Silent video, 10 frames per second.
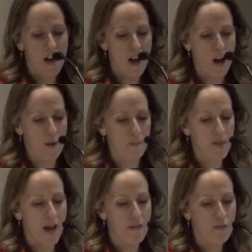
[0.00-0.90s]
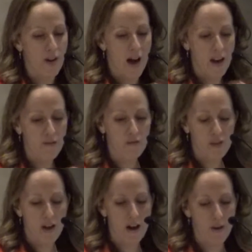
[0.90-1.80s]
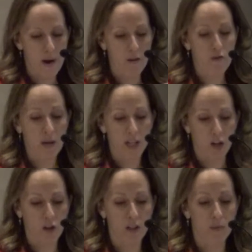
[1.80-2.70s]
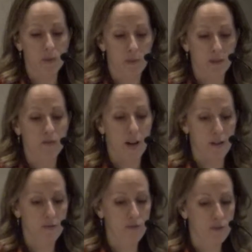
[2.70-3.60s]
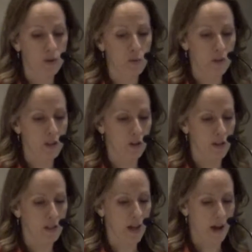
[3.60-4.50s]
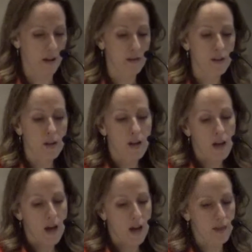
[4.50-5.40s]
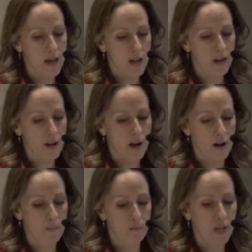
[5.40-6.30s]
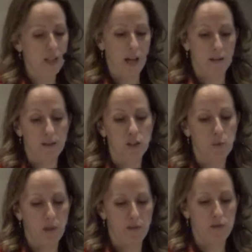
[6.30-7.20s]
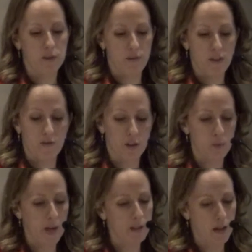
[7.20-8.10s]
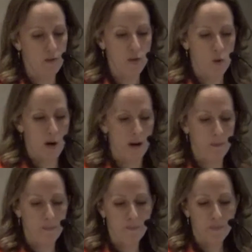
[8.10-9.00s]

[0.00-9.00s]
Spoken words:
At 5, out of my care, he was being fed gluten and dairy again. And then, again, the fever spiked out of nowhere.